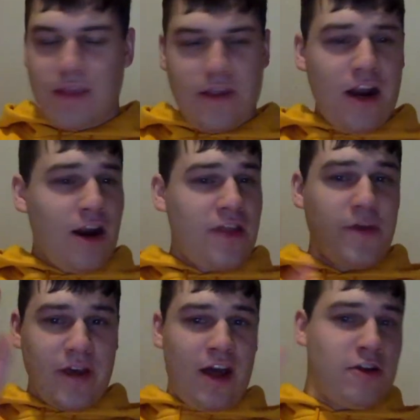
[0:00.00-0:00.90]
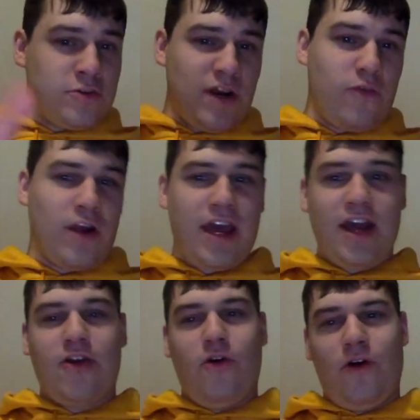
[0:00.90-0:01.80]
there. I think we got all 24
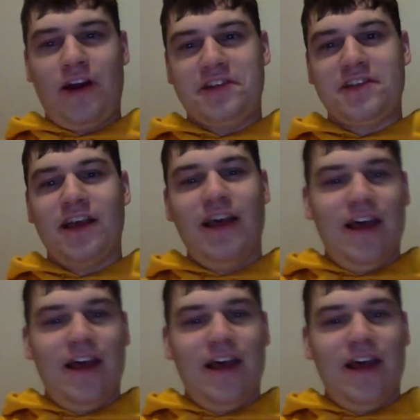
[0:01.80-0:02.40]
categories.